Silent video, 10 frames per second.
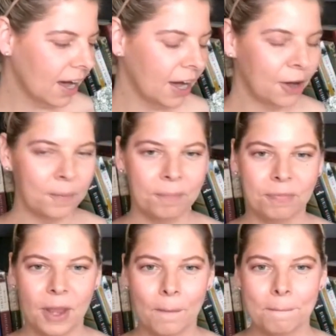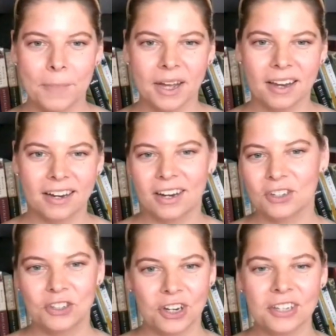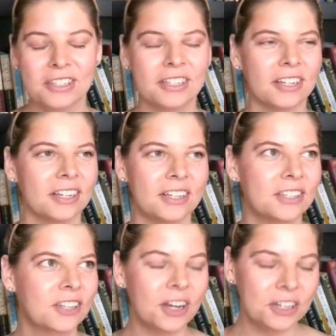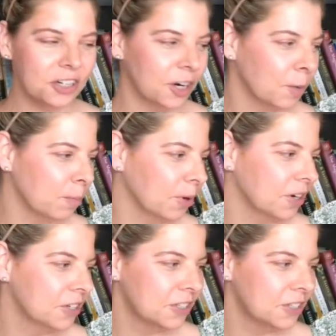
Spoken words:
But just such a great book,